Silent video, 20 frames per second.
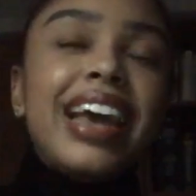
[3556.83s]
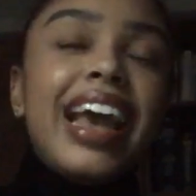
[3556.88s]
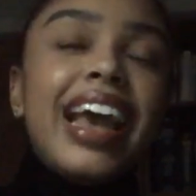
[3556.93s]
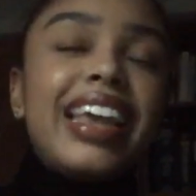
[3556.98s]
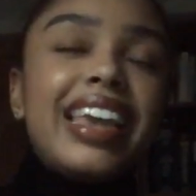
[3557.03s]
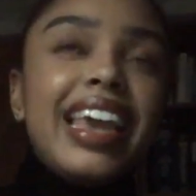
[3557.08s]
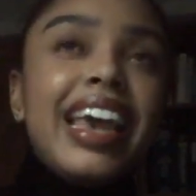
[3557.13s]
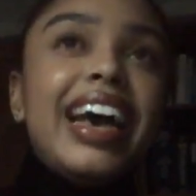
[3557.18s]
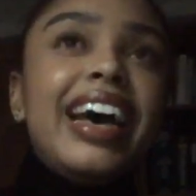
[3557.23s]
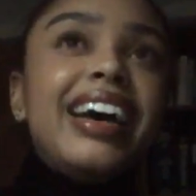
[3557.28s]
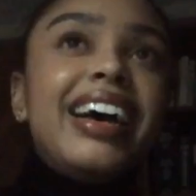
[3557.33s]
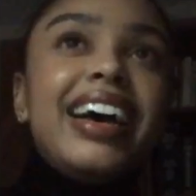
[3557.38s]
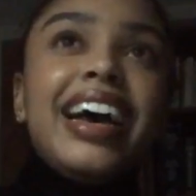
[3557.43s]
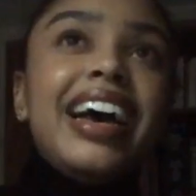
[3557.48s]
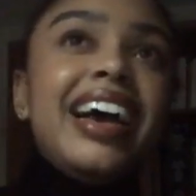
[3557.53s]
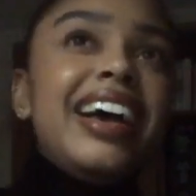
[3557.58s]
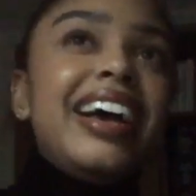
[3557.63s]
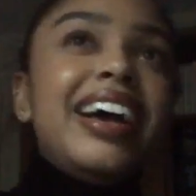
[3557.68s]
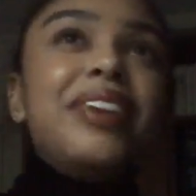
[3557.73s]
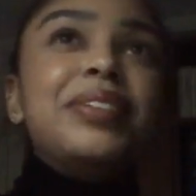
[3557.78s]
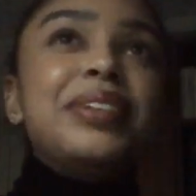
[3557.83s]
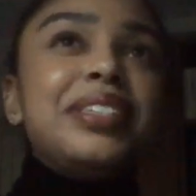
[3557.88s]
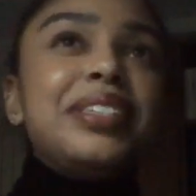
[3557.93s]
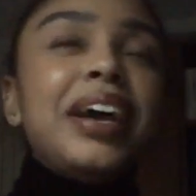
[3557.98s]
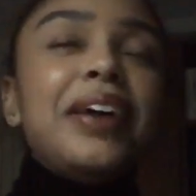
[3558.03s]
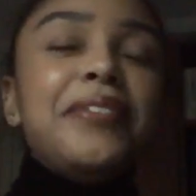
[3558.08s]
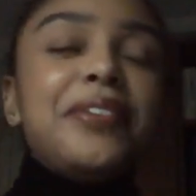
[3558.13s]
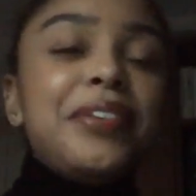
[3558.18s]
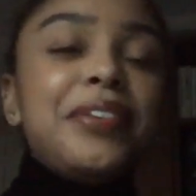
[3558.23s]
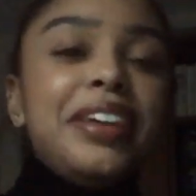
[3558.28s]
yeah, I was
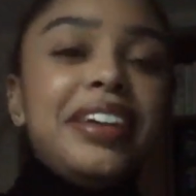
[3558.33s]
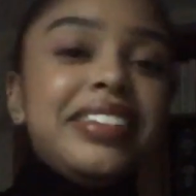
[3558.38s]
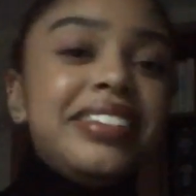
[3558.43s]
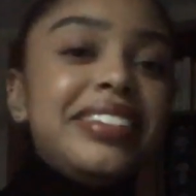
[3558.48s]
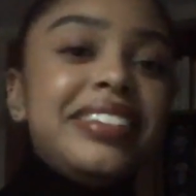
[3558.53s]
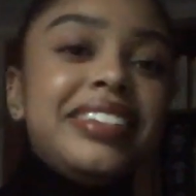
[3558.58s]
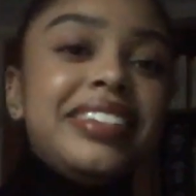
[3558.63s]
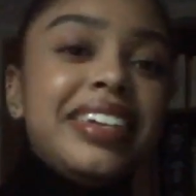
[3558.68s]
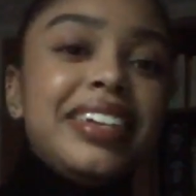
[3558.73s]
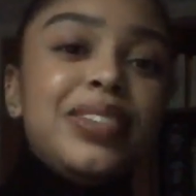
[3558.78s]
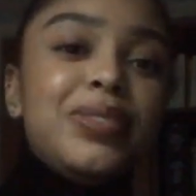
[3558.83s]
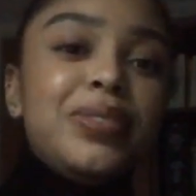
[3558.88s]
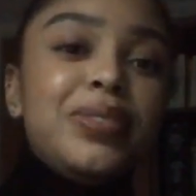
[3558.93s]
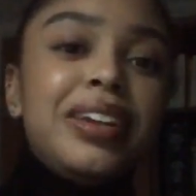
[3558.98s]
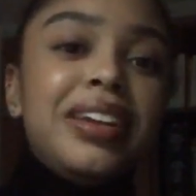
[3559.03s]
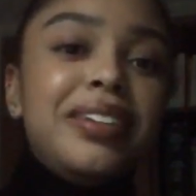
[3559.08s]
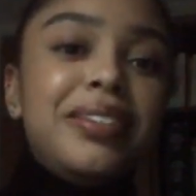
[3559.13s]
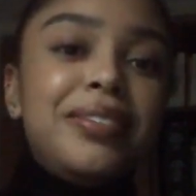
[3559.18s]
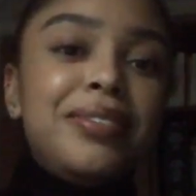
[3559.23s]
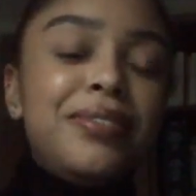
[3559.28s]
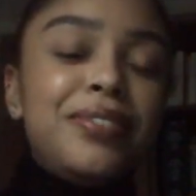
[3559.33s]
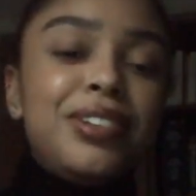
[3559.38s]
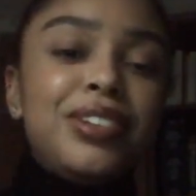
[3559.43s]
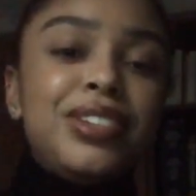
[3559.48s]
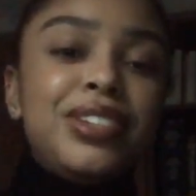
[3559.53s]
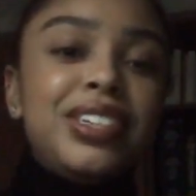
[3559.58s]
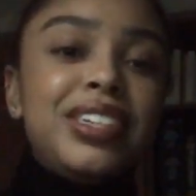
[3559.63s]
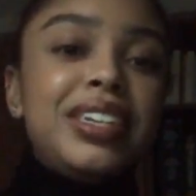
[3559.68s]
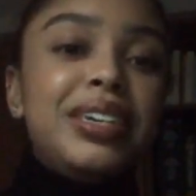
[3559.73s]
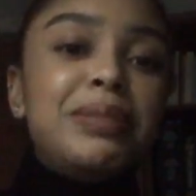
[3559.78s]
not good at skits when I
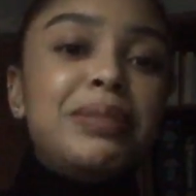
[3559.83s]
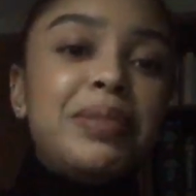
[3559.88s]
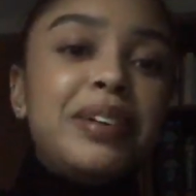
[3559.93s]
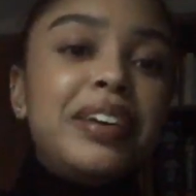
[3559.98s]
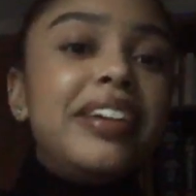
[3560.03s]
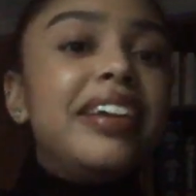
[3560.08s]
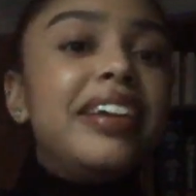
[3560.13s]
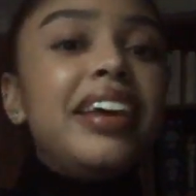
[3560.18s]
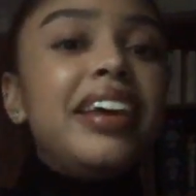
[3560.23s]
first did it, but,